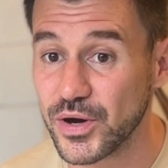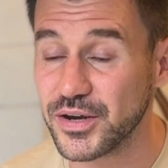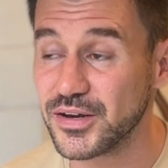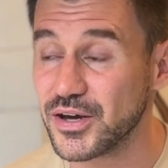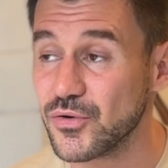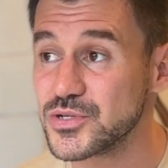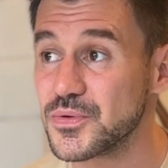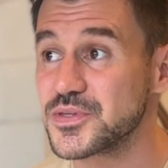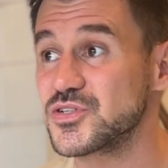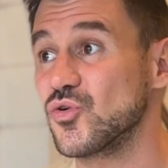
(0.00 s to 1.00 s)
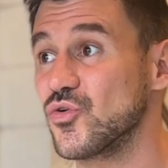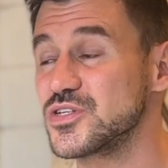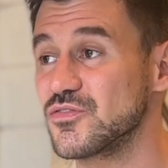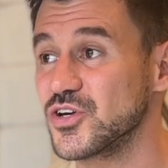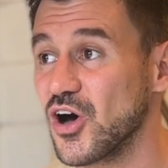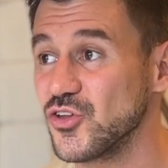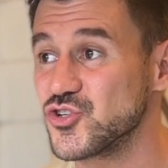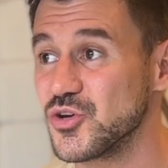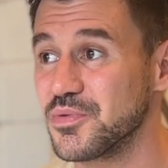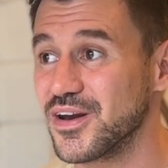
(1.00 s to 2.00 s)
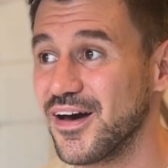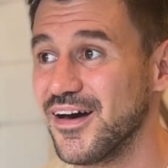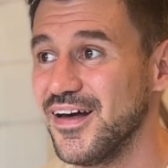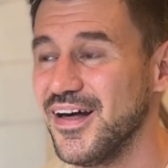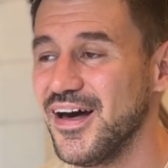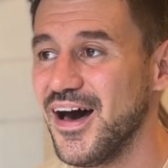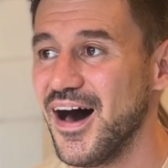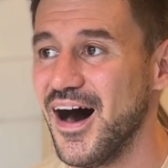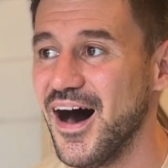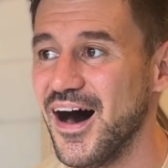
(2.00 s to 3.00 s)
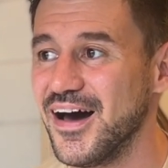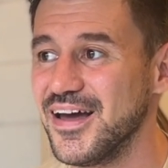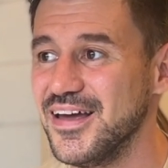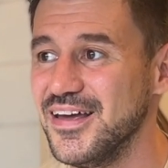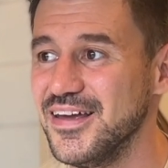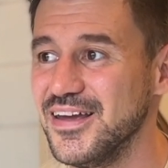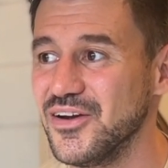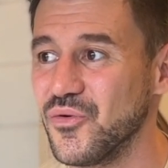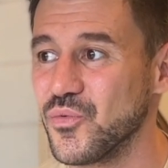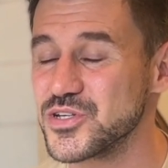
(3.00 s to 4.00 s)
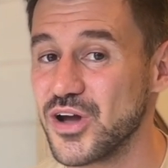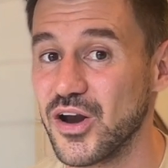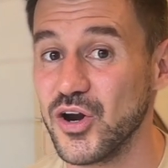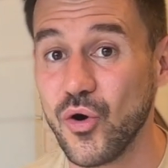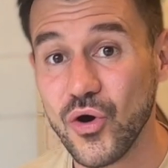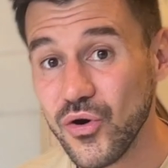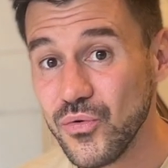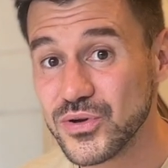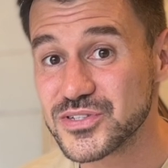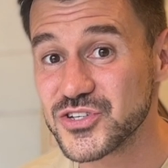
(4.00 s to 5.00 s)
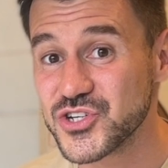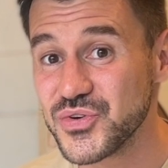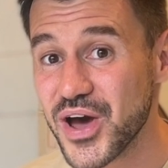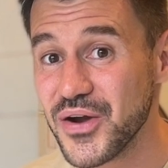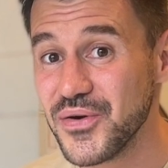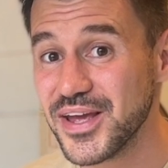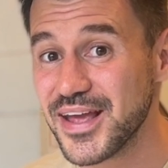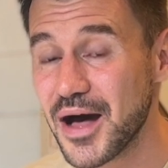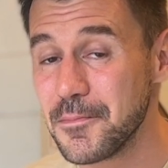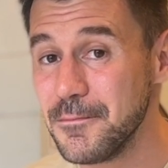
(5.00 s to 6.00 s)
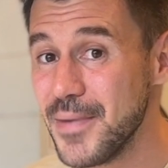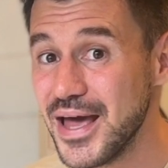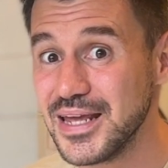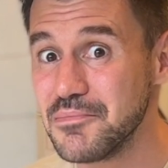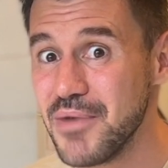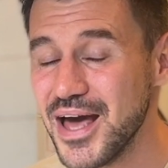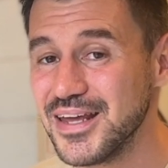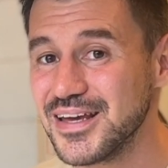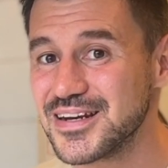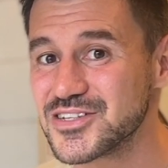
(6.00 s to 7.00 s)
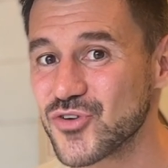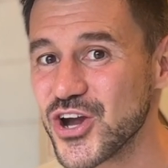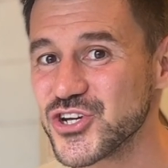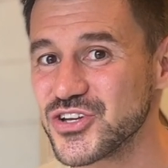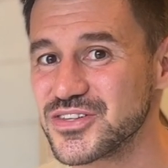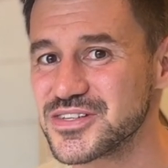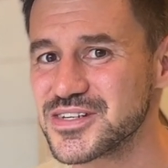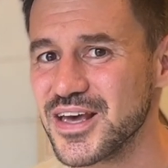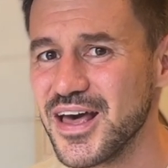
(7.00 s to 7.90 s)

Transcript: And also in the stories of the god Jupiter, he was not loyal to Juno. He had many, many indiscretions.